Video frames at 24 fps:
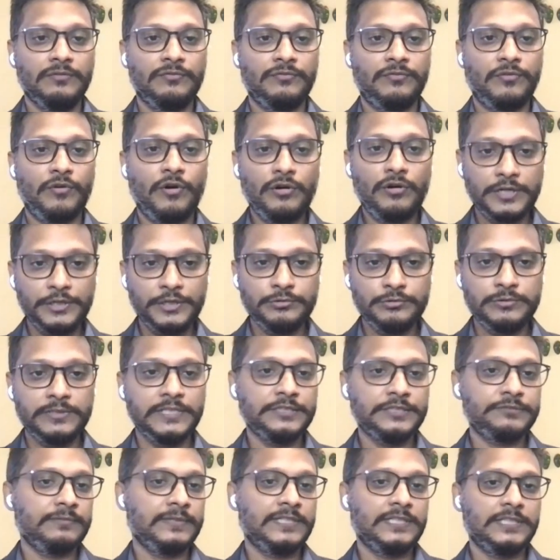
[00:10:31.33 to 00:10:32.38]
For Q3
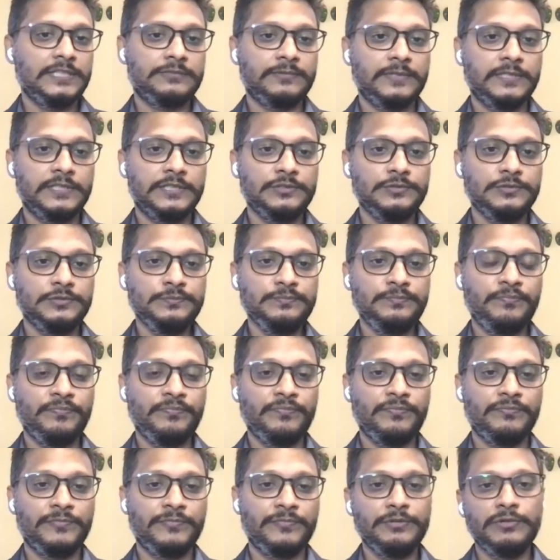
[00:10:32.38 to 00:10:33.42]
2022,
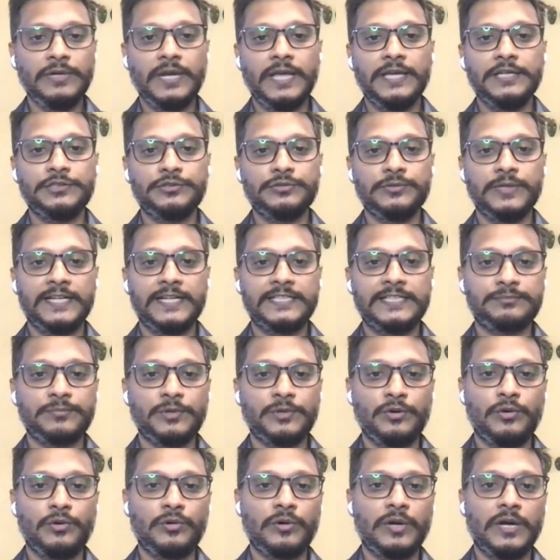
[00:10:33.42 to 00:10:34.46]
we would like to
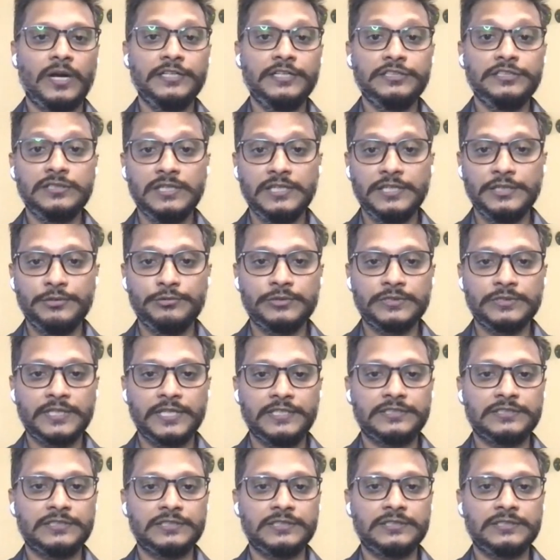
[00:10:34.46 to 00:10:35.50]
explore additional use
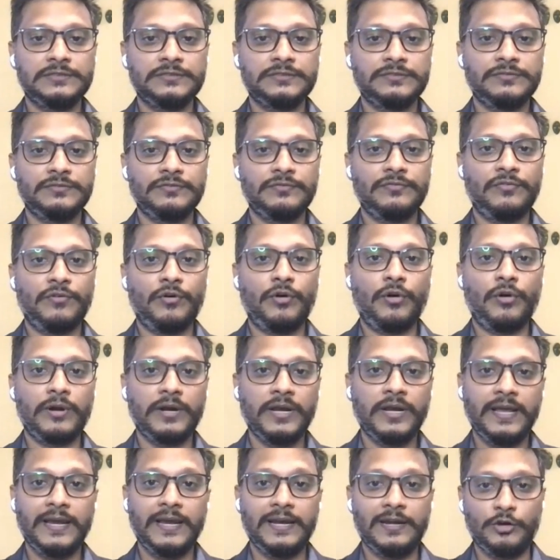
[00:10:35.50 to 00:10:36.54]
cases for
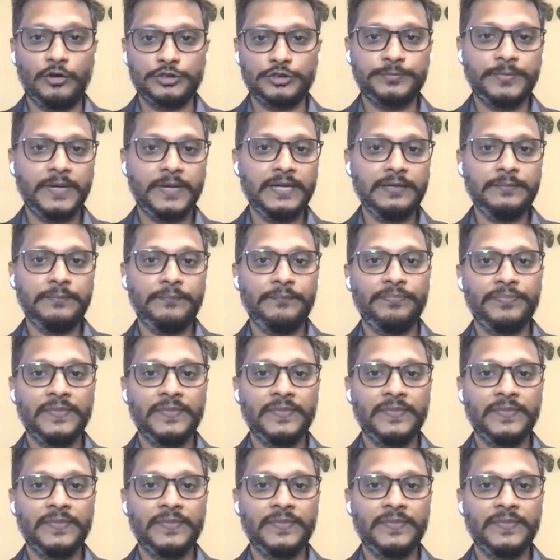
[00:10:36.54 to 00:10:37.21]
AI Launchpad.